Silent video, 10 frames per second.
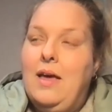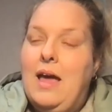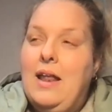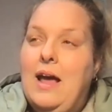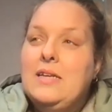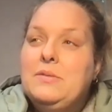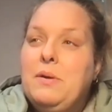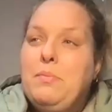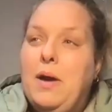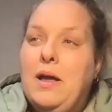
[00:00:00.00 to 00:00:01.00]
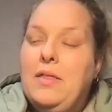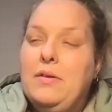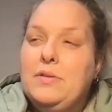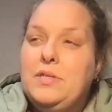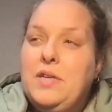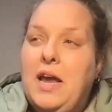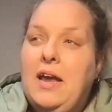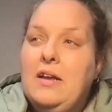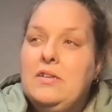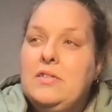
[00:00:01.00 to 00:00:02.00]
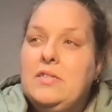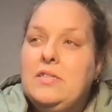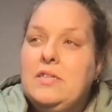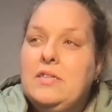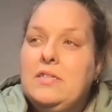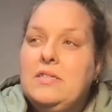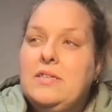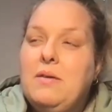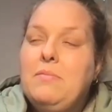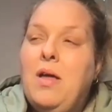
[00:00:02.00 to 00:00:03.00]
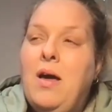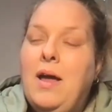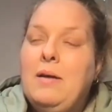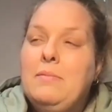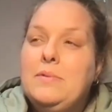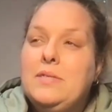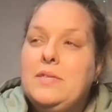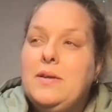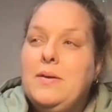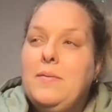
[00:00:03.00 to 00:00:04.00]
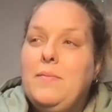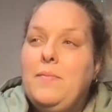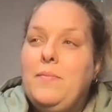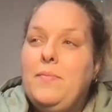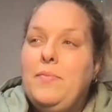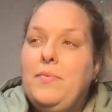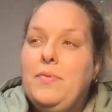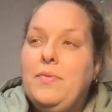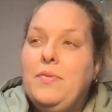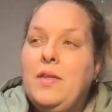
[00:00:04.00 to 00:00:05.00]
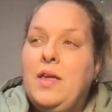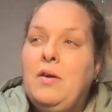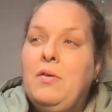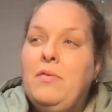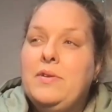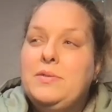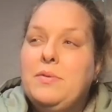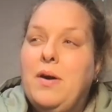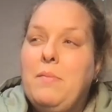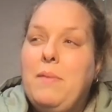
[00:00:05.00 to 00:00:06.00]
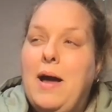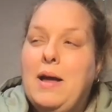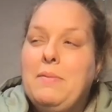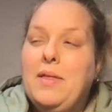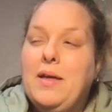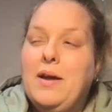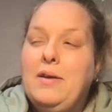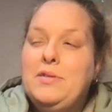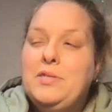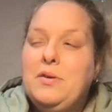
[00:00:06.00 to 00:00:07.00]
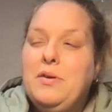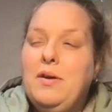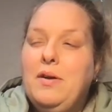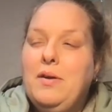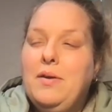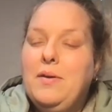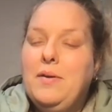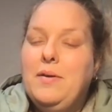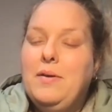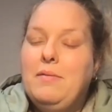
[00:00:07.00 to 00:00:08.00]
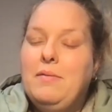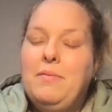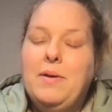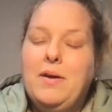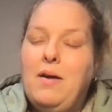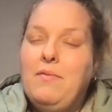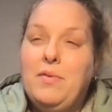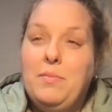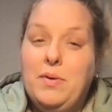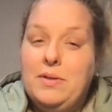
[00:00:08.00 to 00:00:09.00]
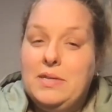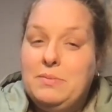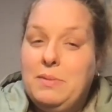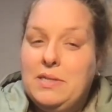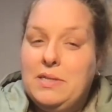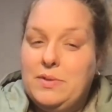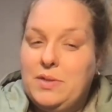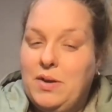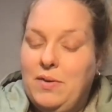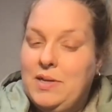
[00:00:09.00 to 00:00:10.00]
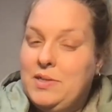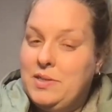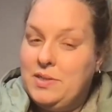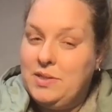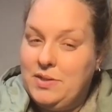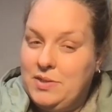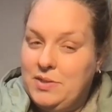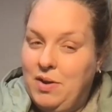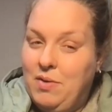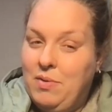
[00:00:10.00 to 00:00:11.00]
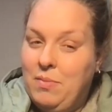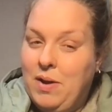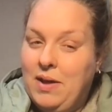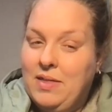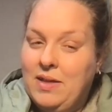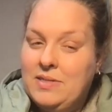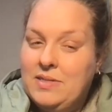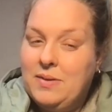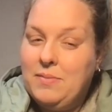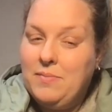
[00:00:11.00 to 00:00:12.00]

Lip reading: And as we break those chains, sometimes the universe will come back and be like, are you sure? We've been comfortable in this mess for generations. Are you sure you want to break this?